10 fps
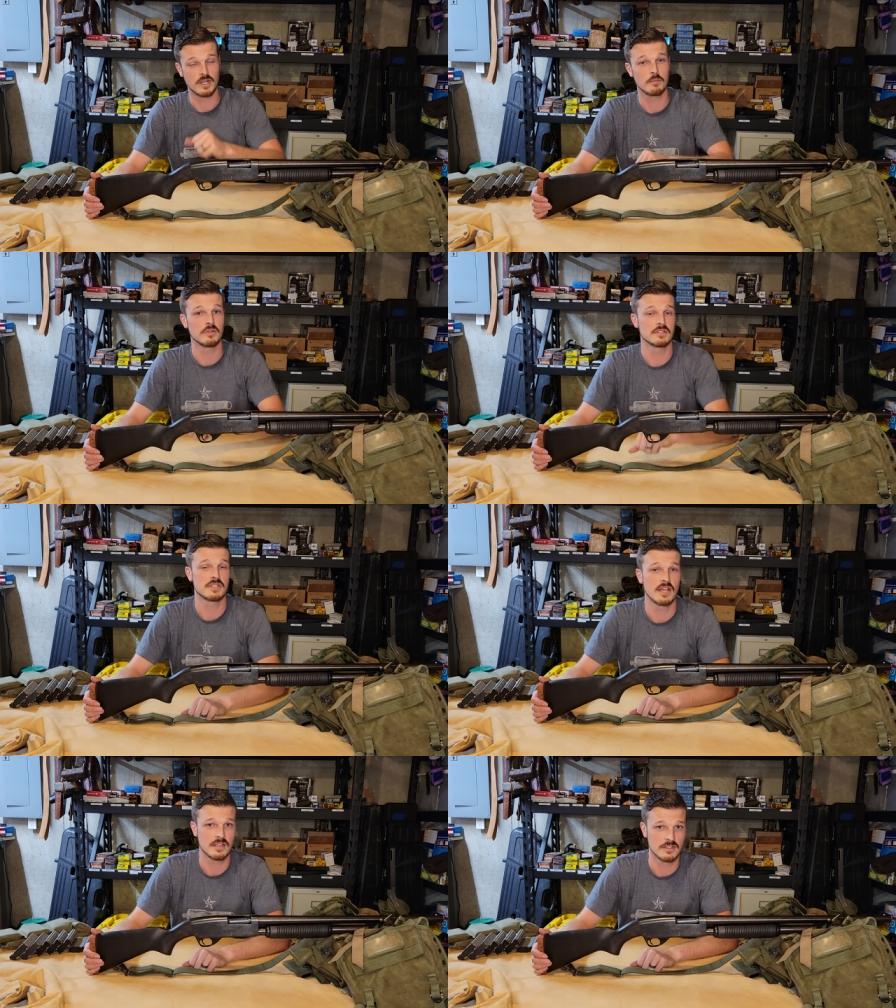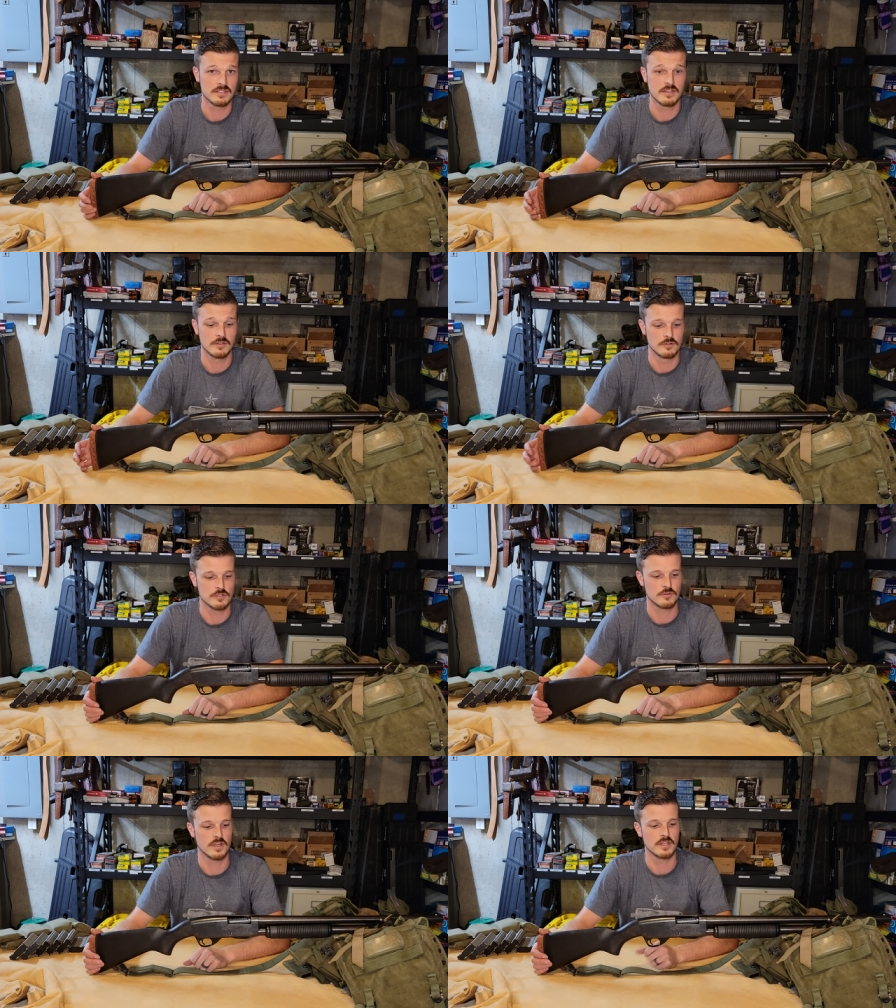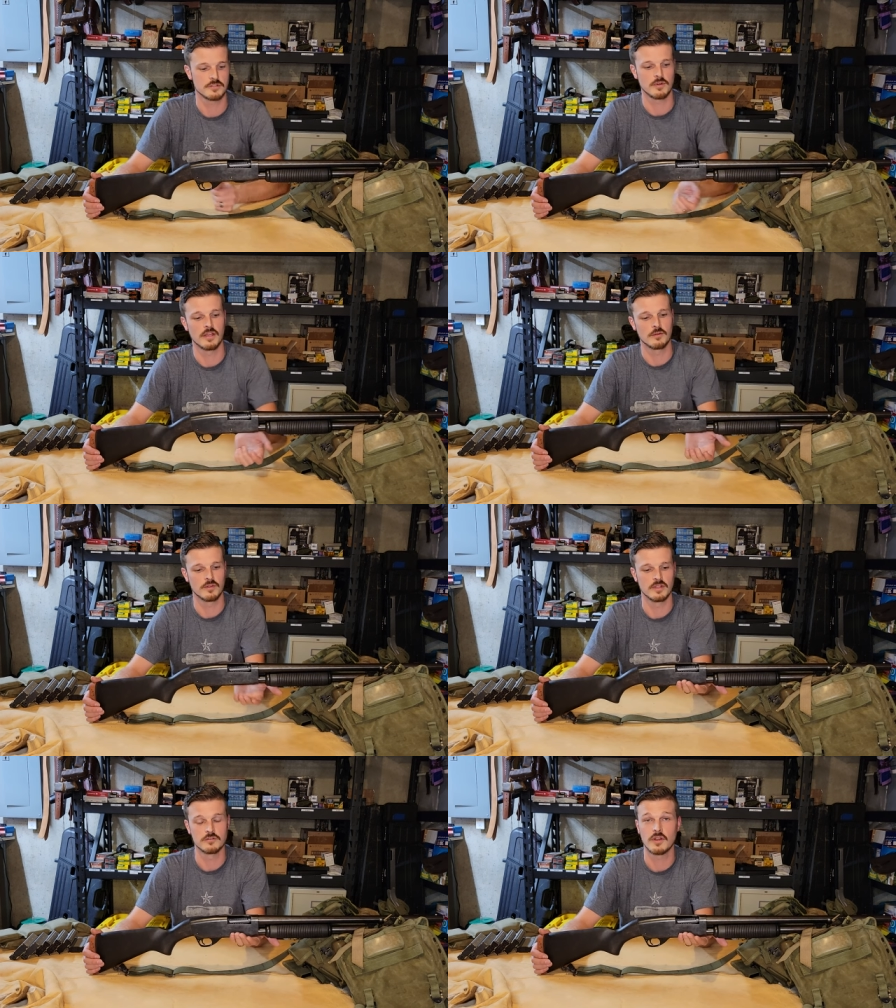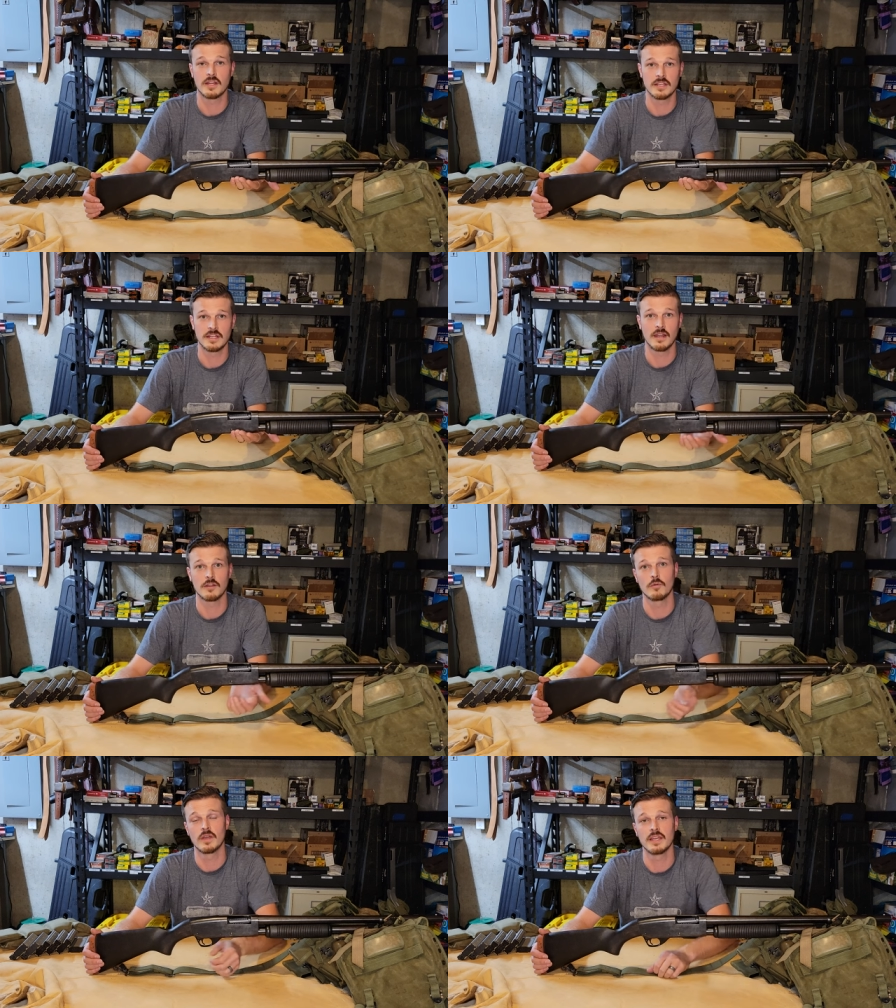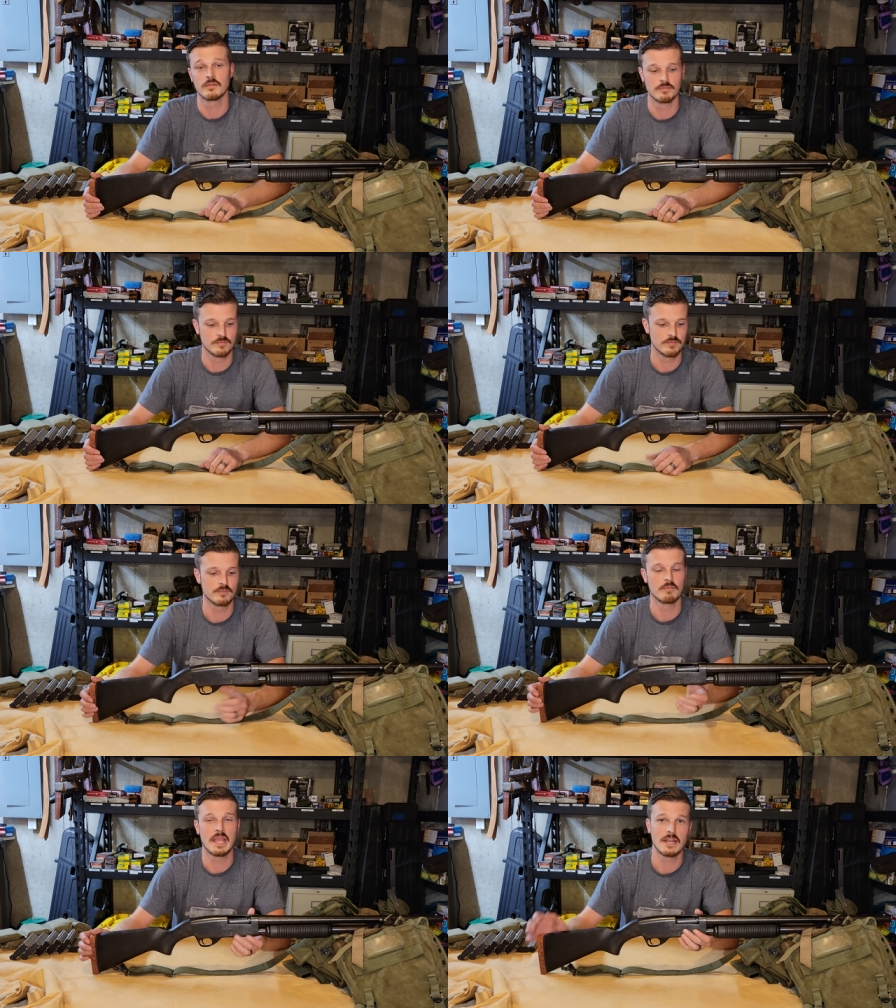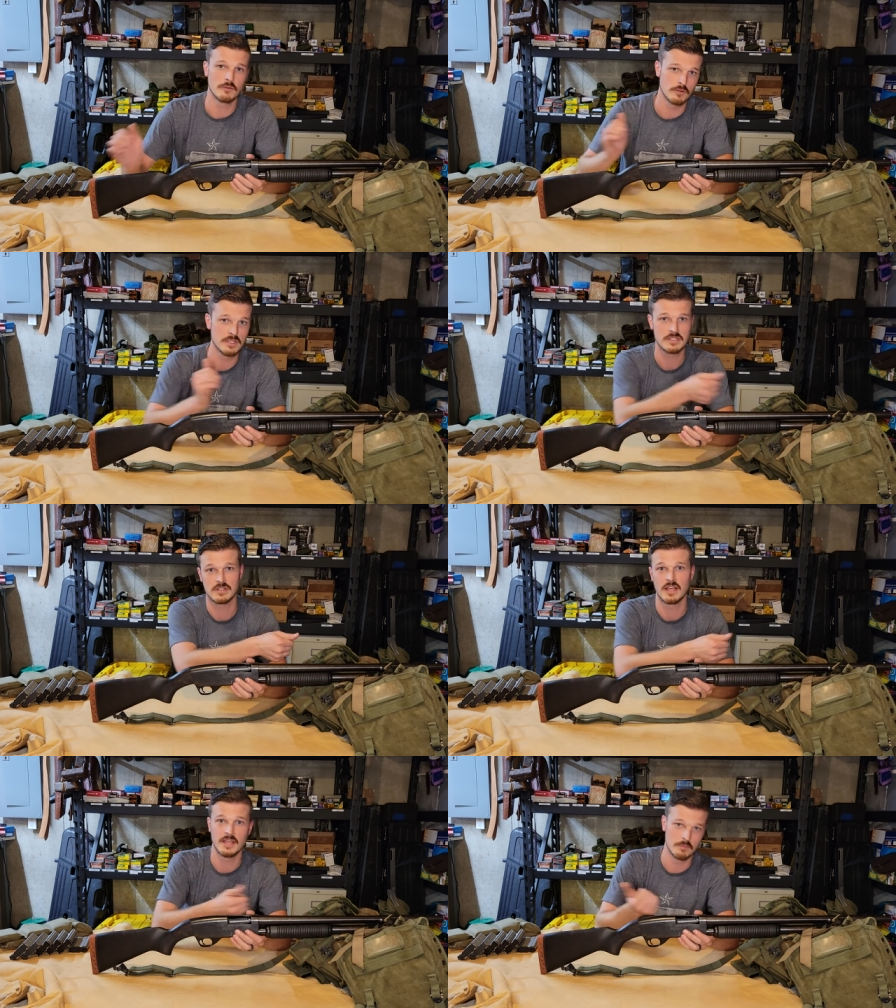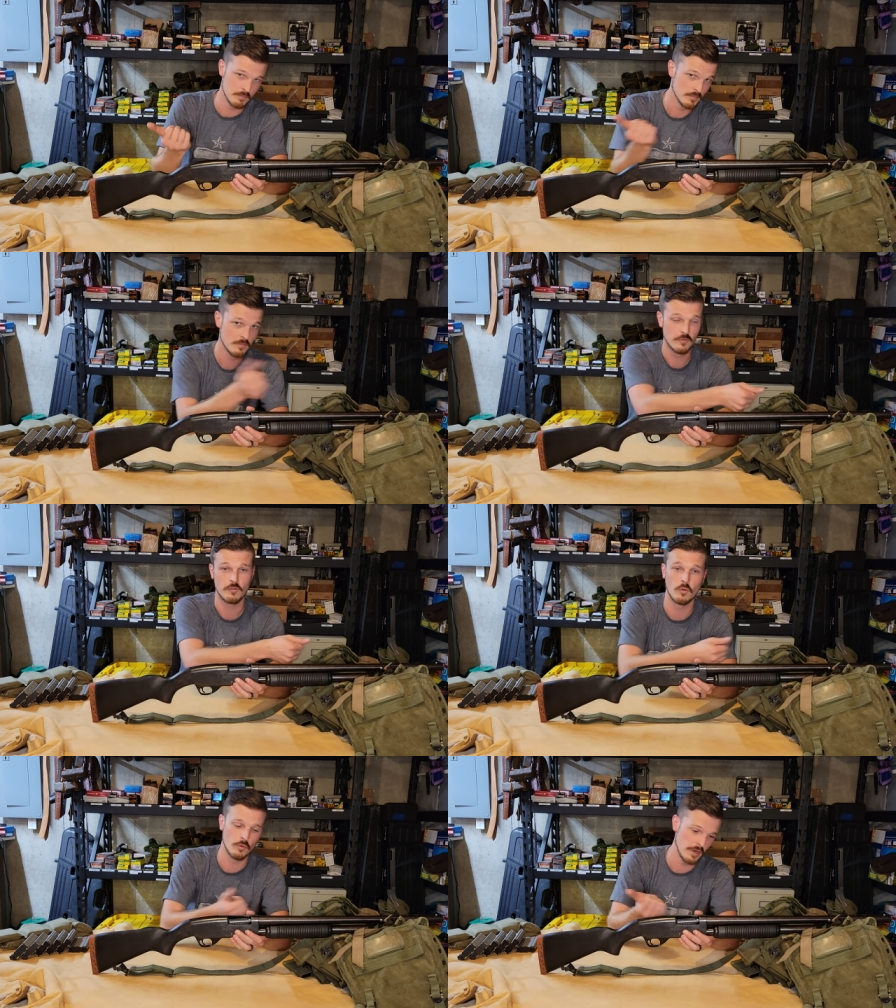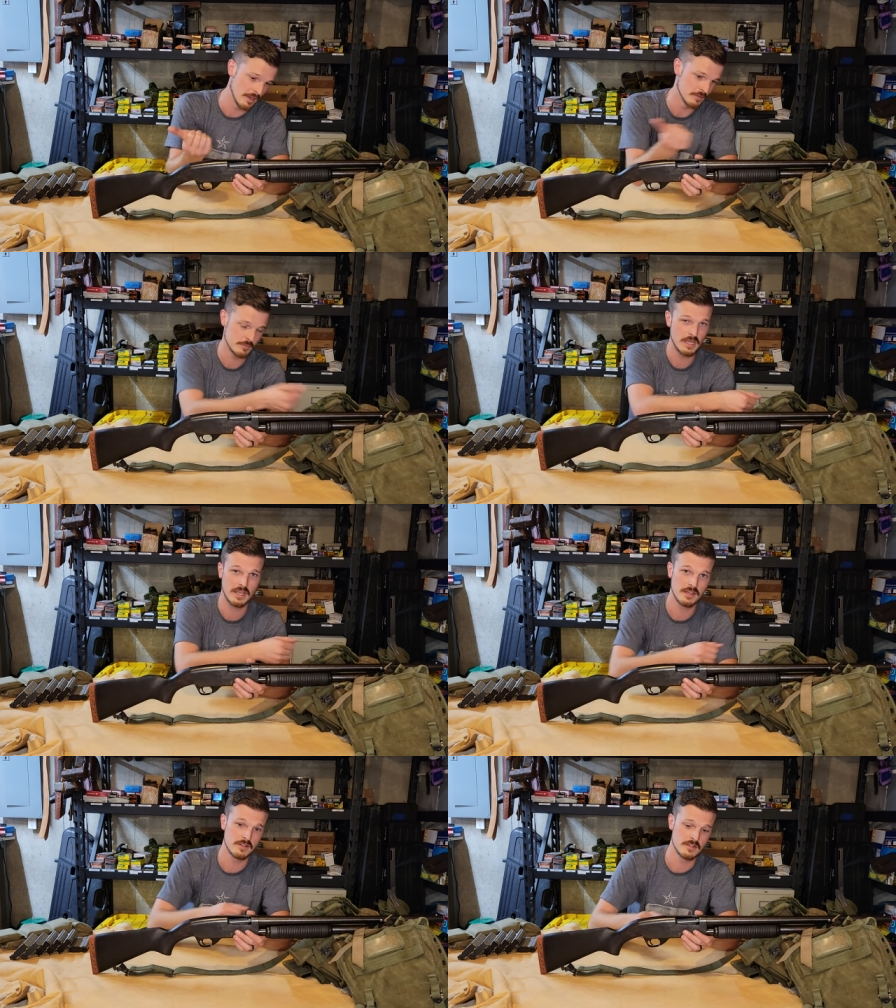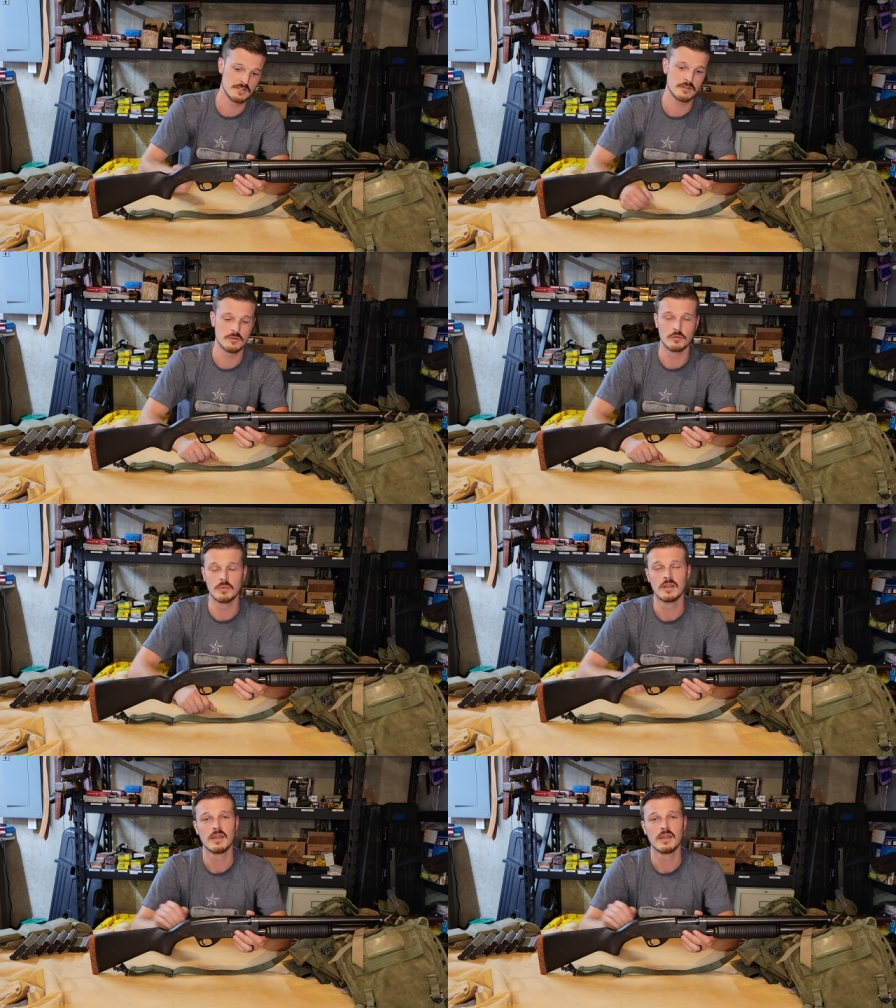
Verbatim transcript: couple of seconds under stress, rather than trying to get out of the way and manually slam 4 rounds back into this tube.